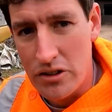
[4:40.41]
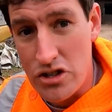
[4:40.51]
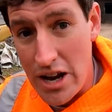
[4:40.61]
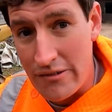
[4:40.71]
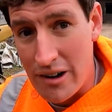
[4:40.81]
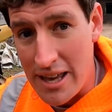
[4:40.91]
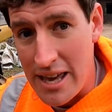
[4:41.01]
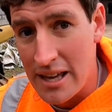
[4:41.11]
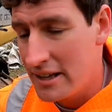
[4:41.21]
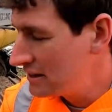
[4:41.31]

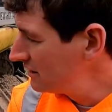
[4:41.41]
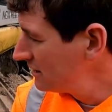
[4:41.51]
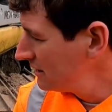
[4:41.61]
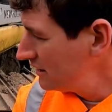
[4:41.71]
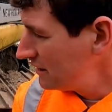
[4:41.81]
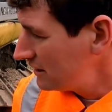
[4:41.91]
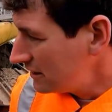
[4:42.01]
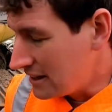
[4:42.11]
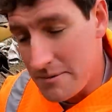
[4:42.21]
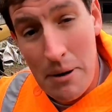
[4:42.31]
generally
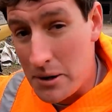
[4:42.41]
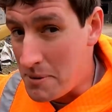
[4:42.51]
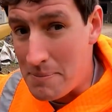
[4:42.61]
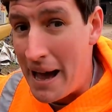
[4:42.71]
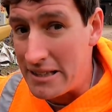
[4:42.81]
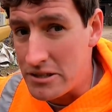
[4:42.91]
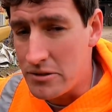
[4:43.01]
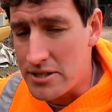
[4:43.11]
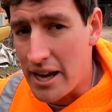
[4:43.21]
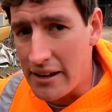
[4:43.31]
it'd only be pads
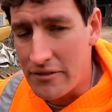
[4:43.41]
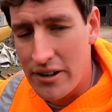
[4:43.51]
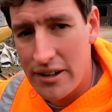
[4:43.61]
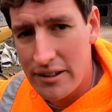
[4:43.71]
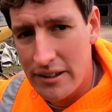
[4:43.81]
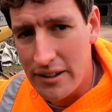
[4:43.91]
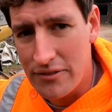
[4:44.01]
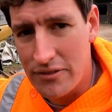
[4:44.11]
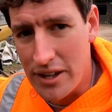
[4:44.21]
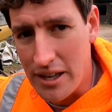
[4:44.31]
you'd save.
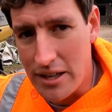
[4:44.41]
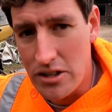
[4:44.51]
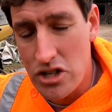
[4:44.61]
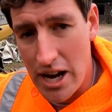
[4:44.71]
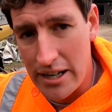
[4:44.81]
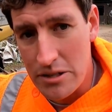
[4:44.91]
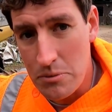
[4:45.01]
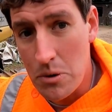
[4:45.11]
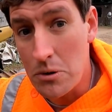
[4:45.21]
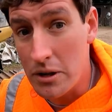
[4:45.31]
If the chain
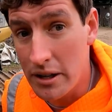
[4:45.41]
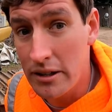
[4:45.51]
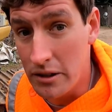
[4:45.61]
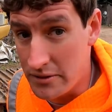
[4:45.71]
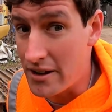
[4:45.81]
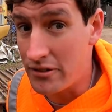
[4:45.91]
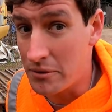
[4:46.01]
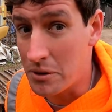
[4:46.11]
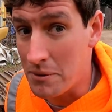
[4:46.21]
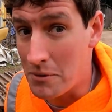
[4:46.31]
is worn, you
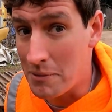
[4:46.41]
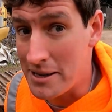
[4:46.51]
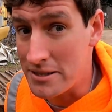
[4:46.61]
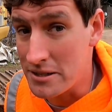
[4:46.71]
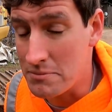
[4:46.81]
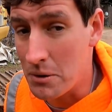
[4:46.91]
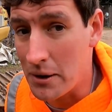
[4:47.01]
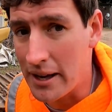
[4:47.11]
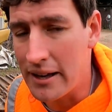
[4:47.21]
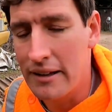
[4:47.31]
definitely want to be replacing the
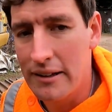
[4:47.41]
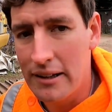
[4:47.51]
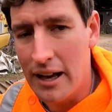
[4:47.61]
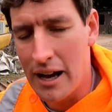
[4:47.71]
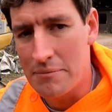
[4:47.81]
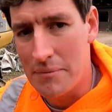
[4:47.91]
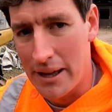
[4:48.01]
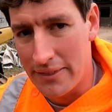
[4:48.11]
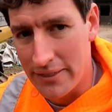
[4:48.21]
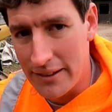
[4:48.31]
sprocket,
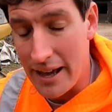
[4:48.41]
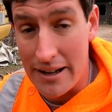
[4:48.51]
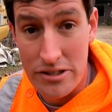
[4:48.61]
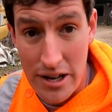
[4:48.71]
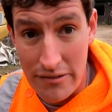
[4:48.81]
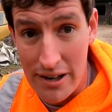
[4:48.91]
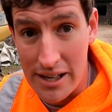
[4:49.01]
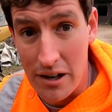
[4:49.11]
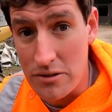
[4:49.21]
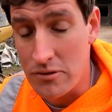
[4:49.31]
and that
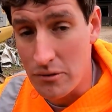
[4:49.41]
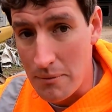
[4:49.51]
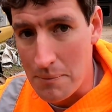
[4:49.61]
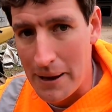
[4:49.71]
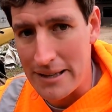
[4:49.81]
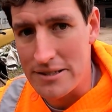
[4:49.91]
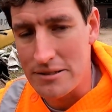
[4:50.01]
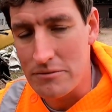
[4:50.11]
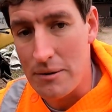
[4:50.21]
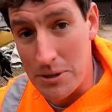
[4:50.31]
generally goes for rubber
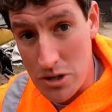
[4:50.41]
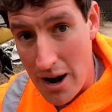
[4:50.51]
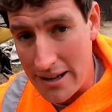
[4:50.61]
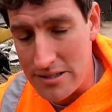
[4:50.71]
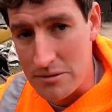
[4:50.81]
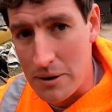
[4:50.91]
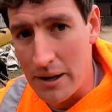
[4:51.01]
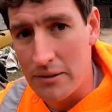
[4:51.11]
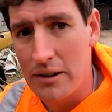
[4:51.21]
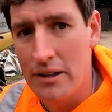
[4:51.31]
pads as rubber tracks as
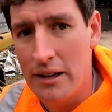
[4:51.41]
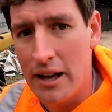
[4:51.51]
well.